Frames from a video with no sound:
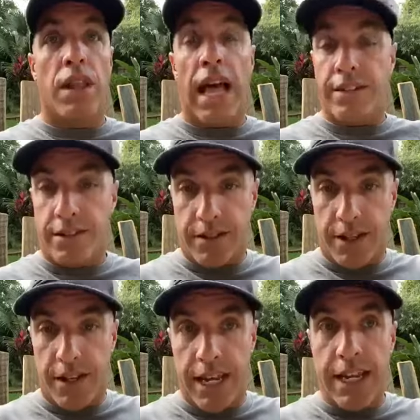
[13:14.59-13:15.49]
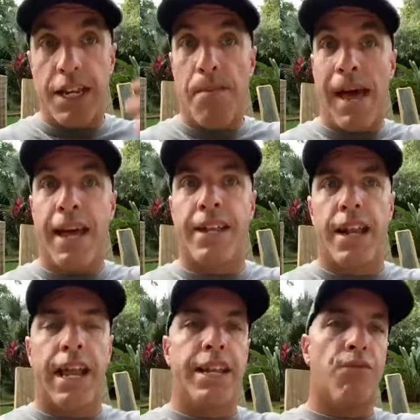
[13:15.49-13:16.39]
less
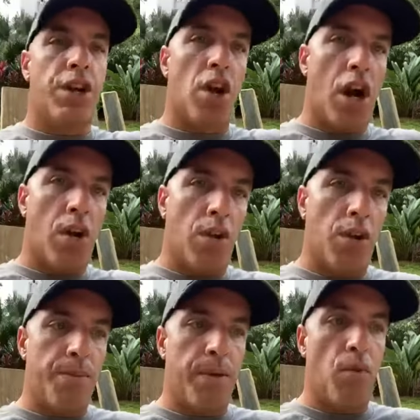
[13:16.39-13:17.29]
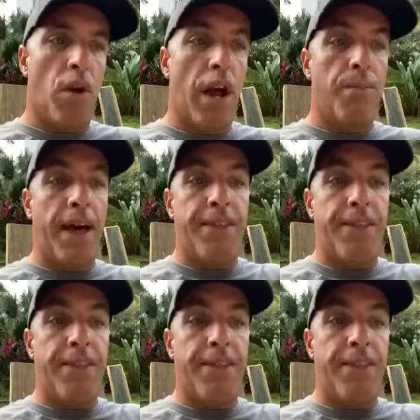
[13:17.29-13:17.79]
independent and require a little bit more help.